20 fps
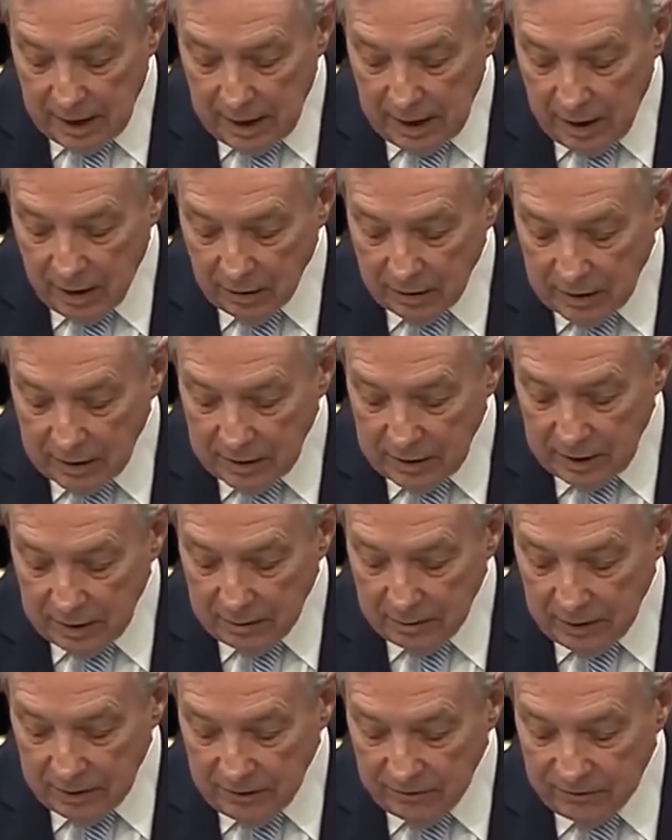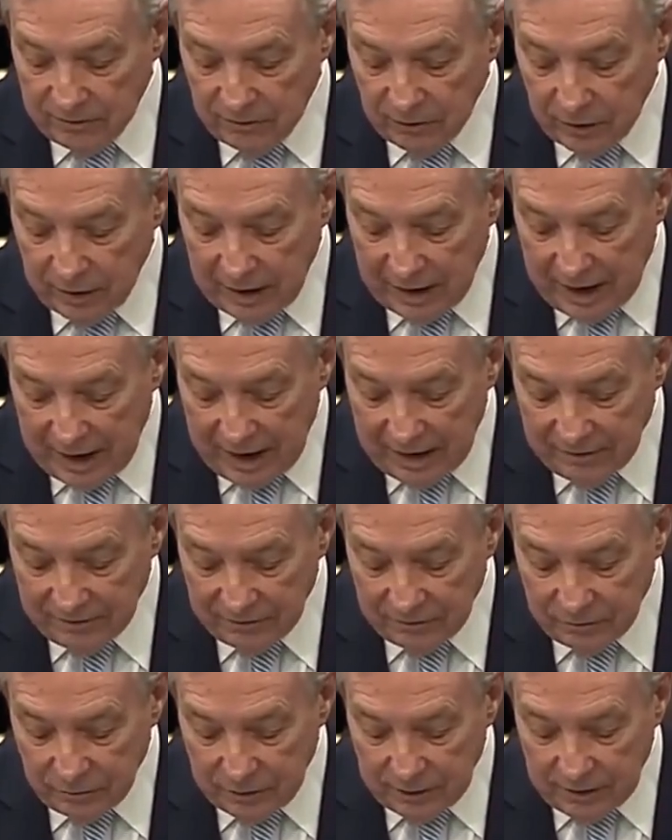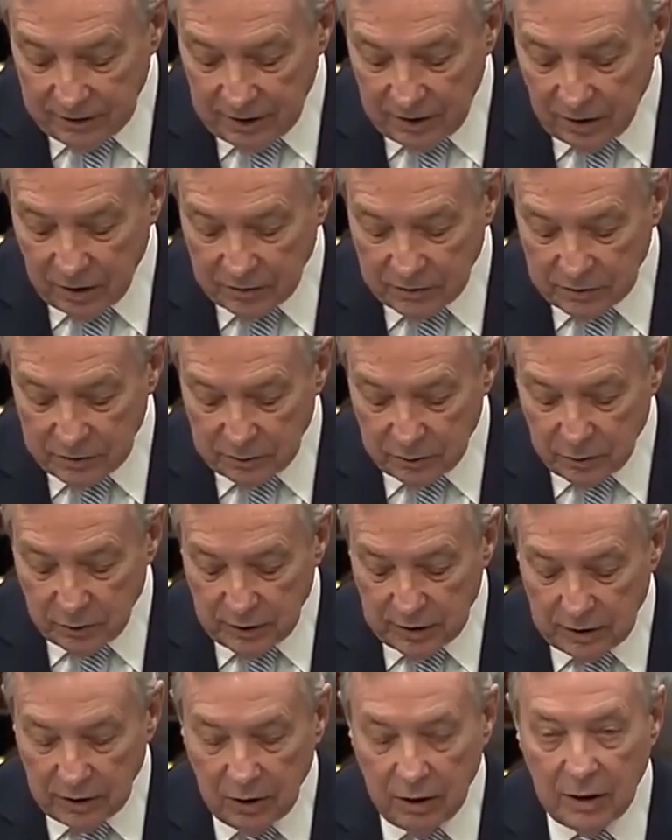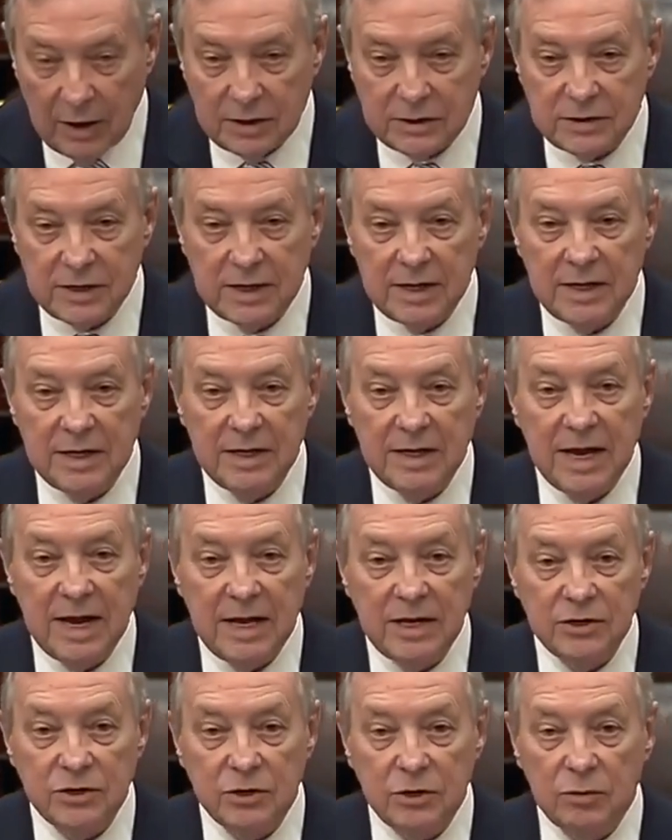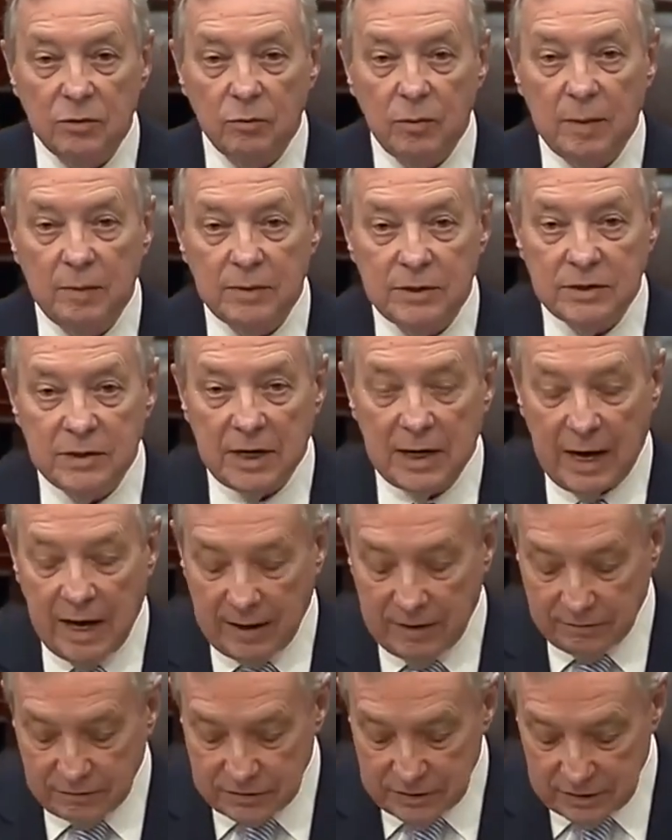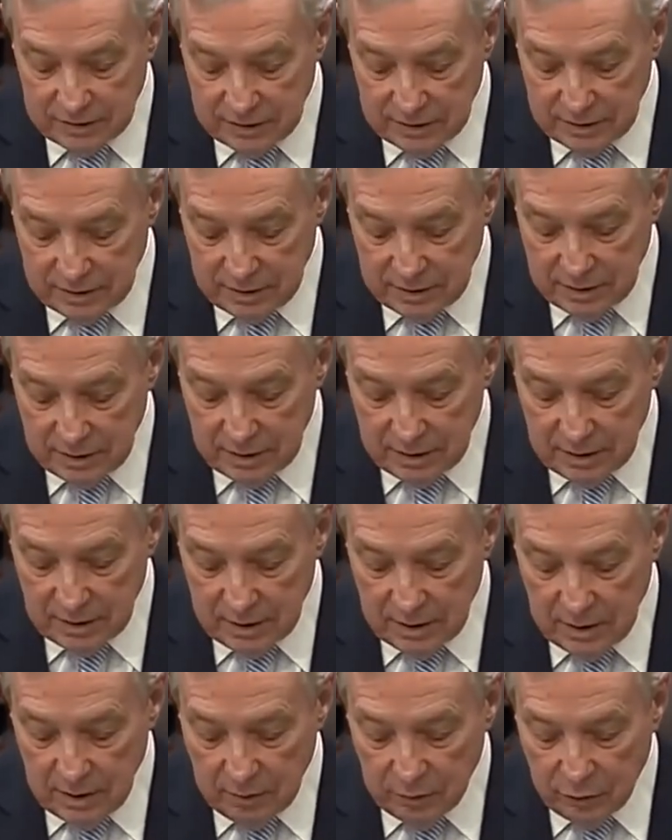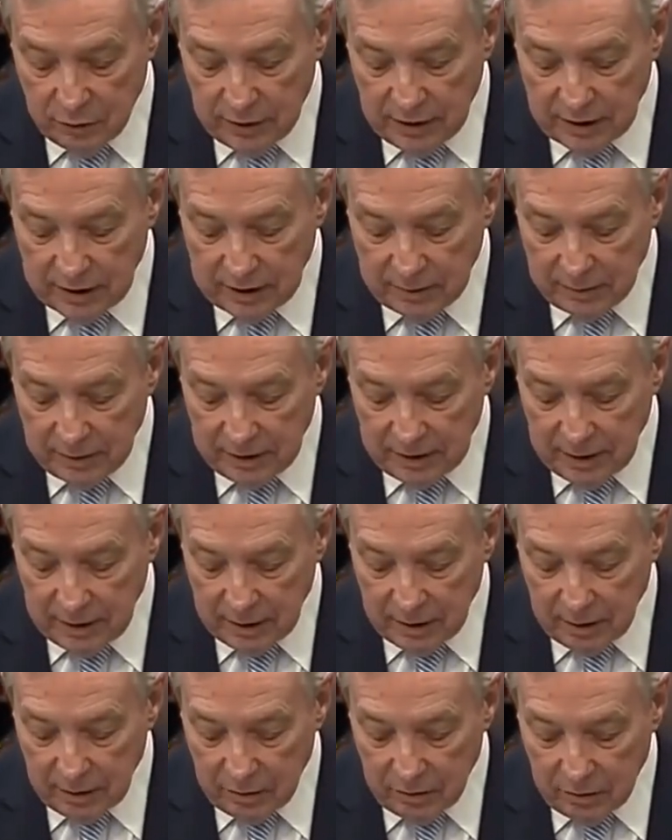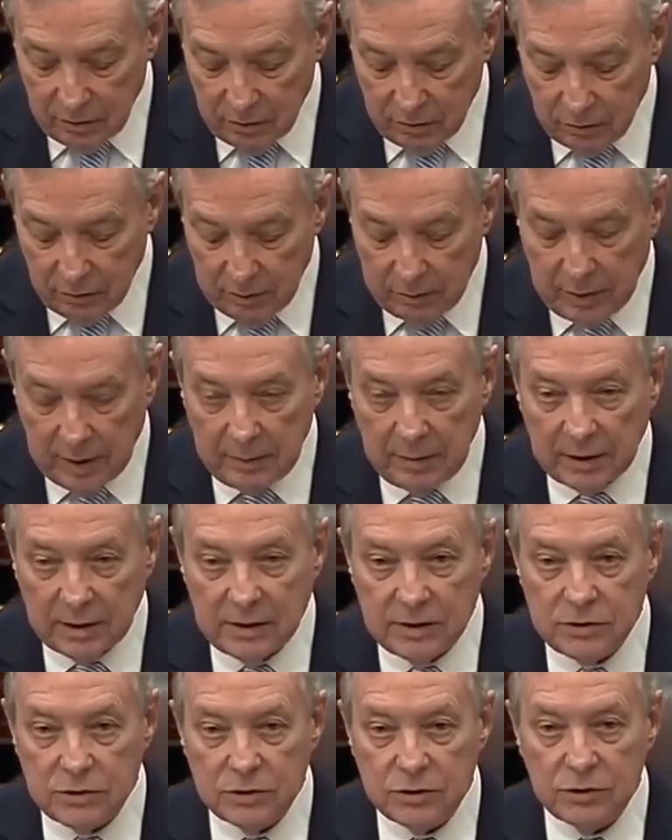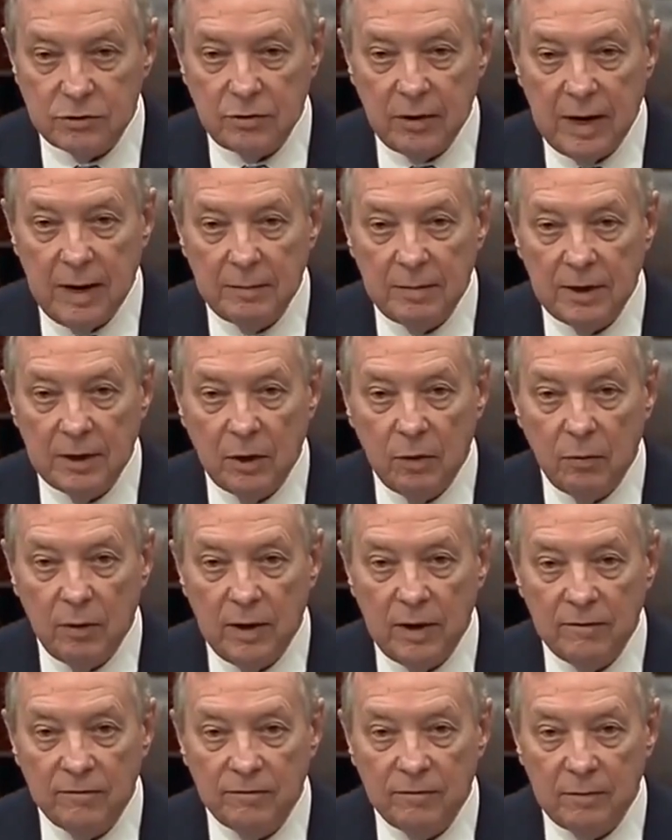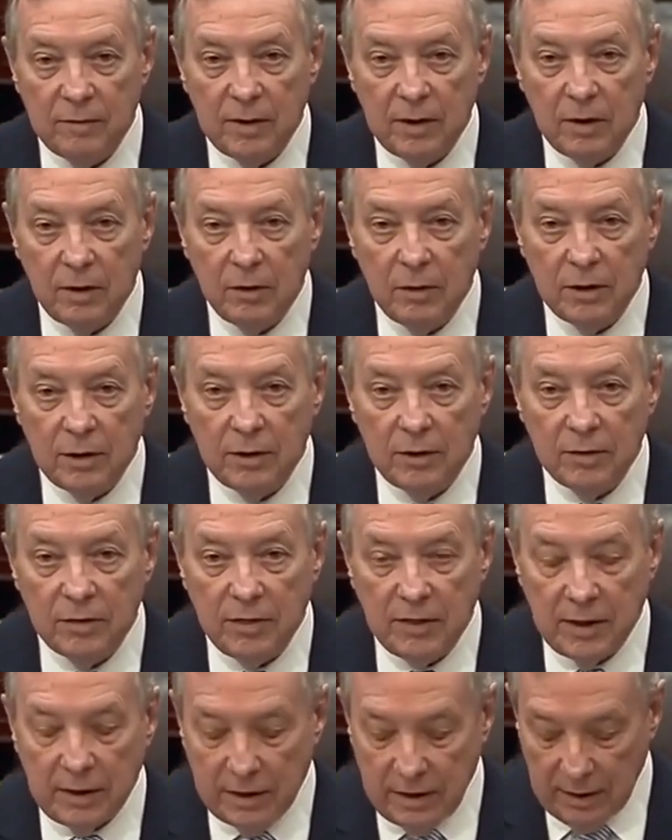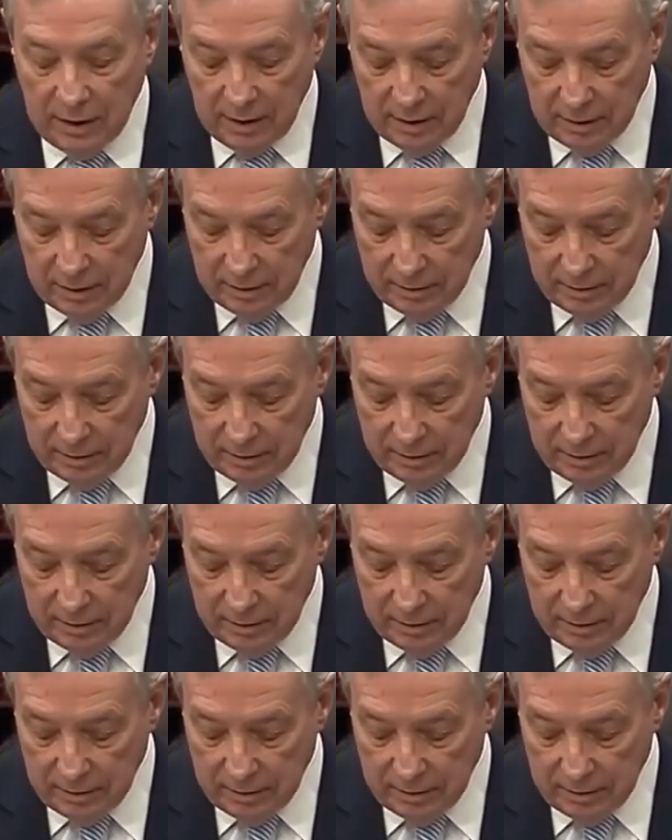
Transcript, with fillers: How can they be for life when they are supporting laws that endanger women's lives? Predictably, Republicans are scrambling away from their earlier thinking,